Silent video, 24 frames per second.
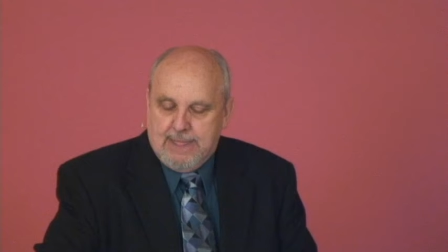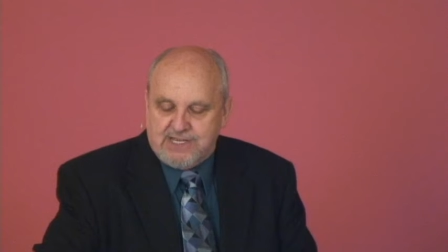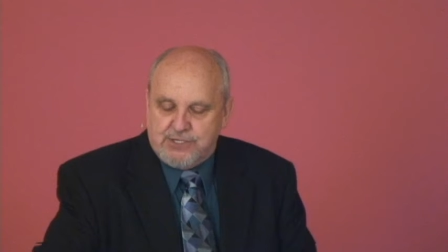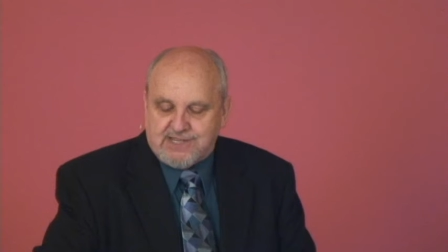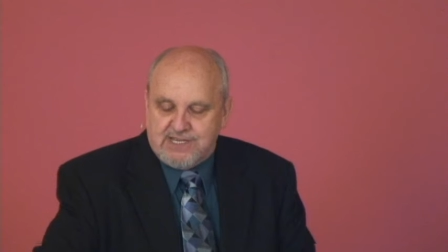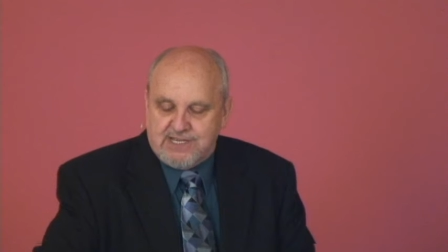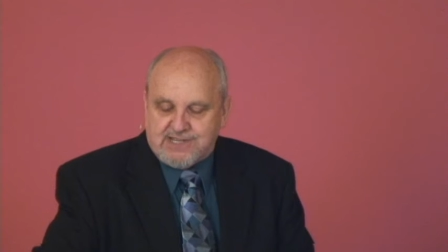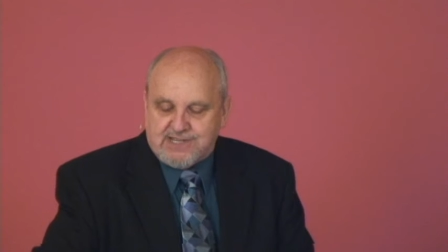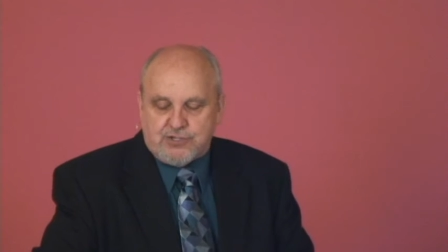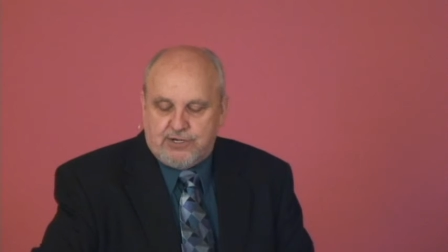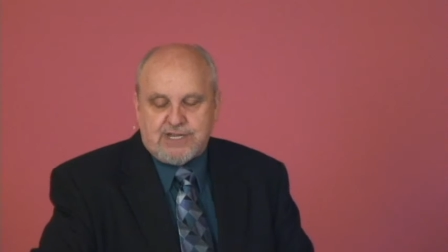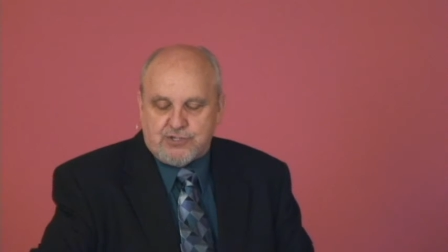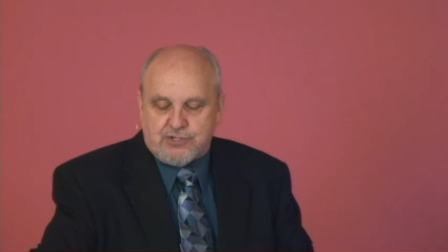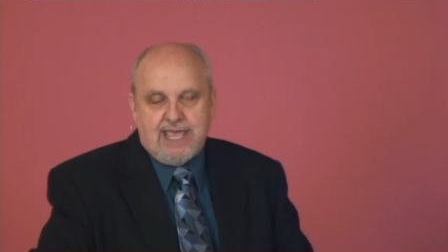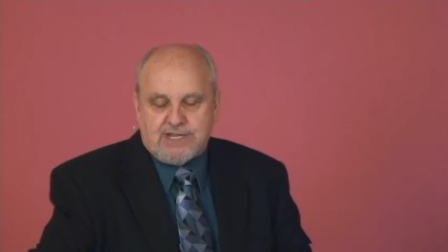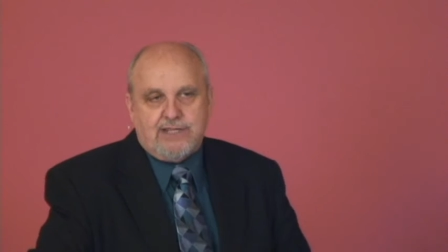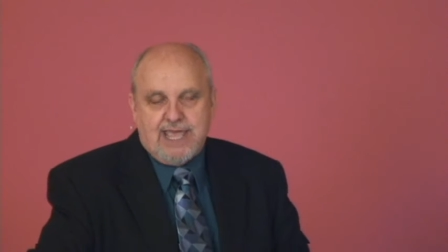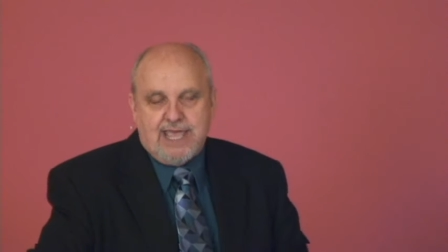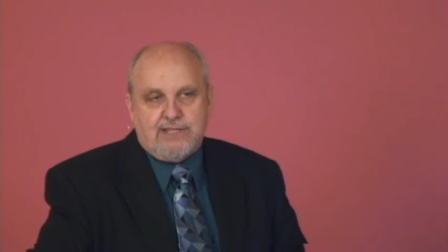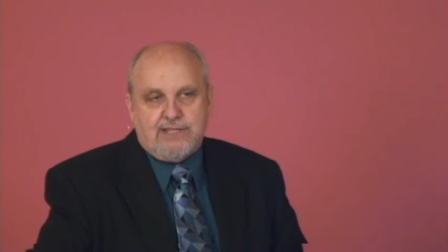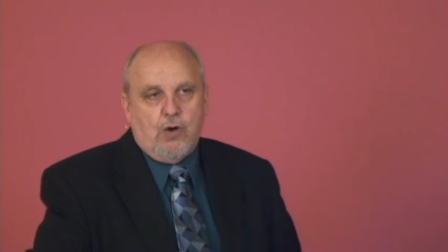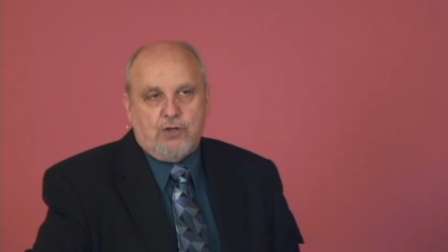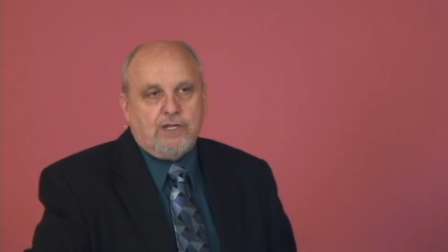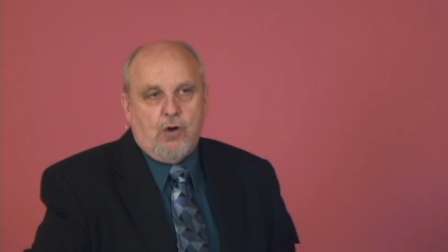Just
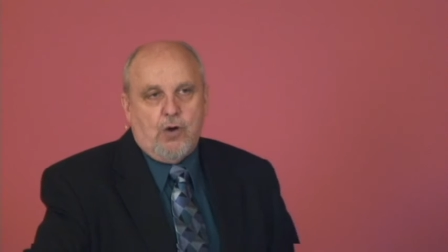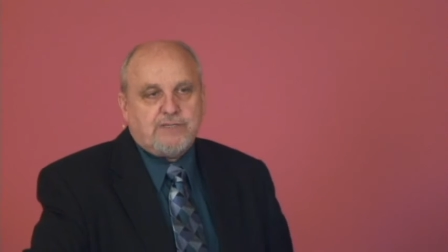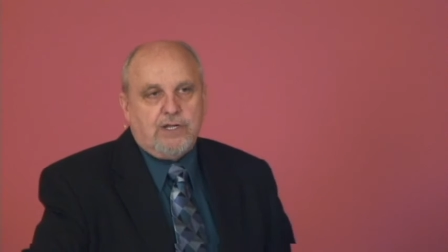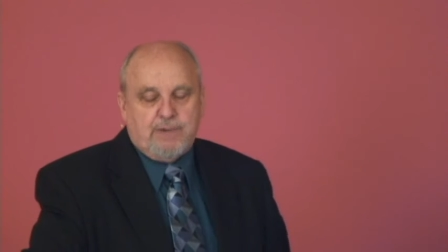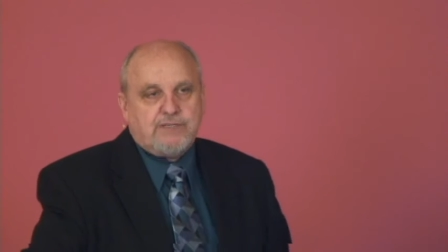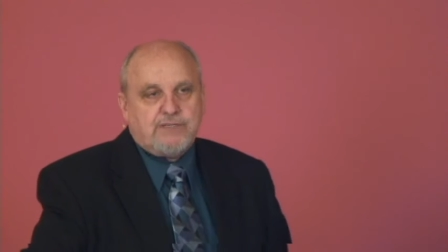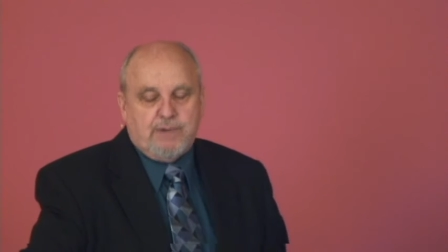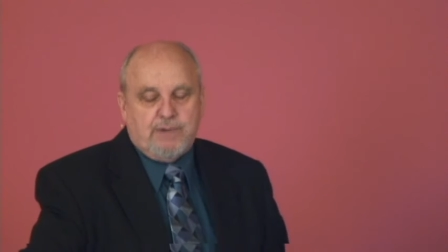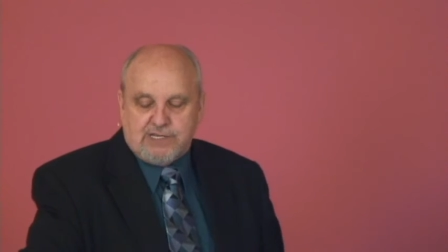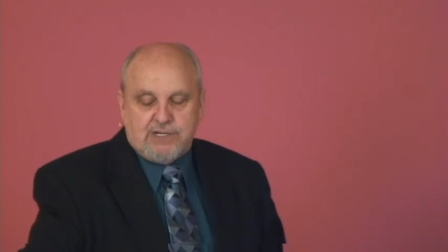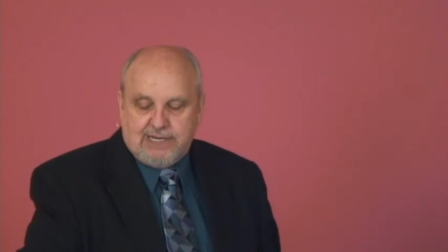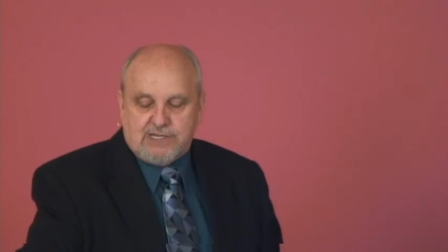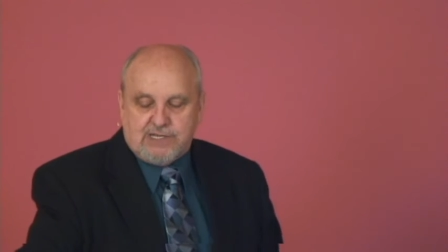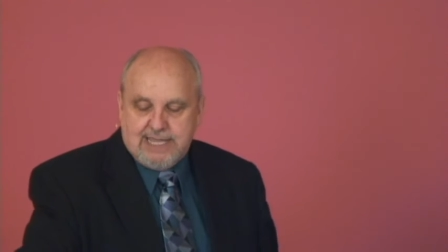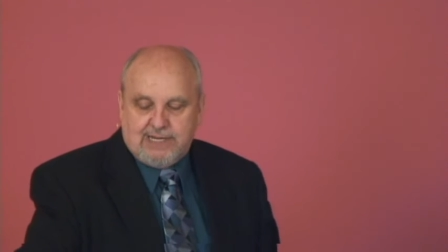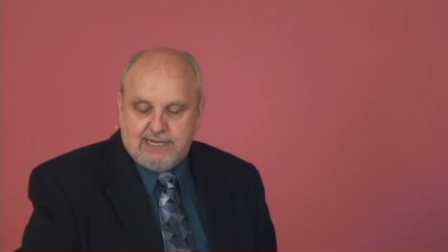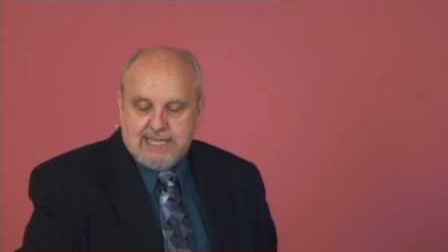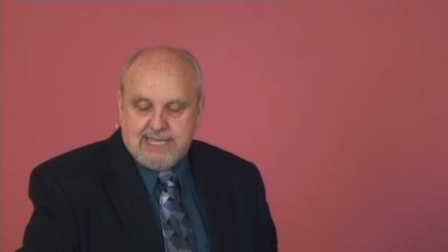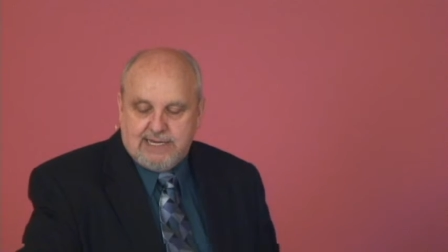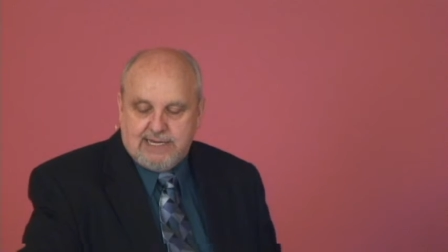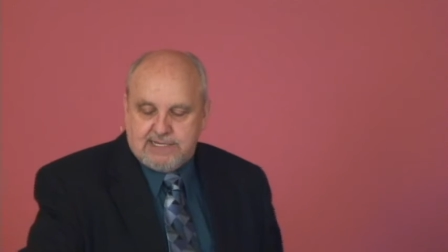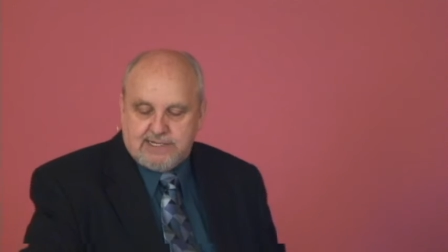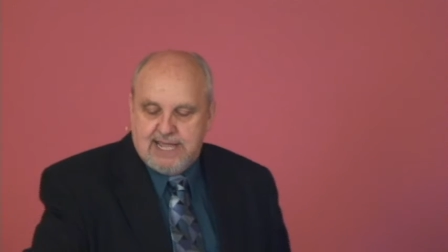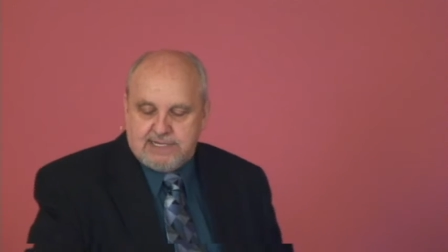understand, the Holy Spirit's leading